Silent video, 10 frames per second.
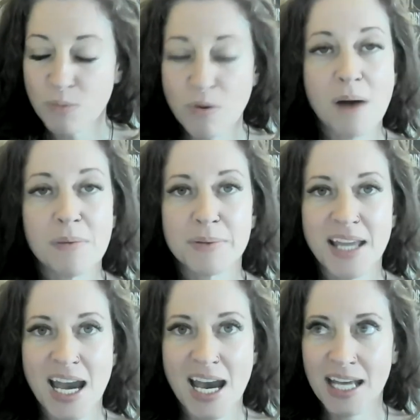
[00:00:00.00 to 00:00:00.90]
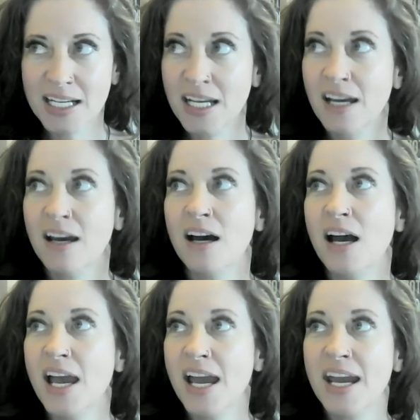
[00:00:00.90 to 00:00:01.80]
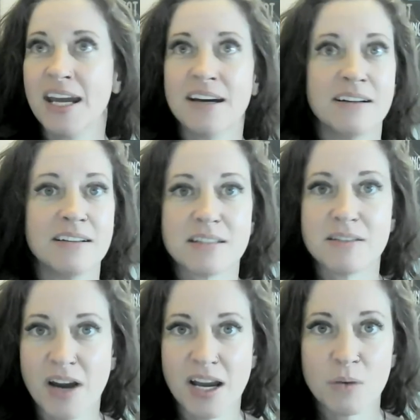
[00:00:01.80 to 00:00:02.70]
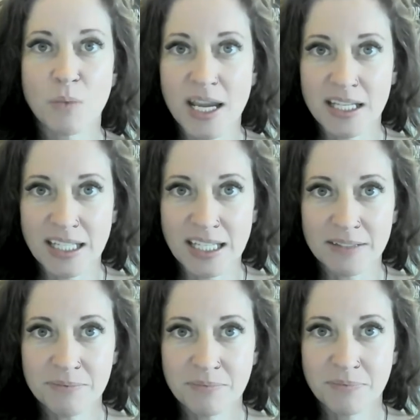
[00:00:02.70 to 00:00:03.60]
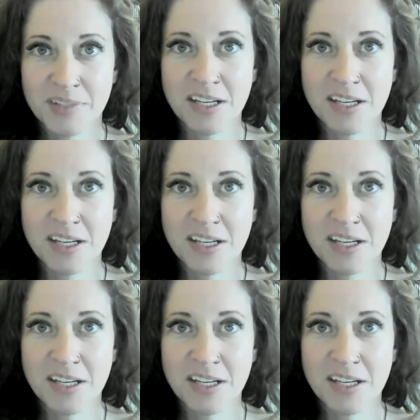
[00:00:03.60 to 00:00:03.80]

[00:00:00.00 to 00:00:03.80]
you probably had a divine awakening.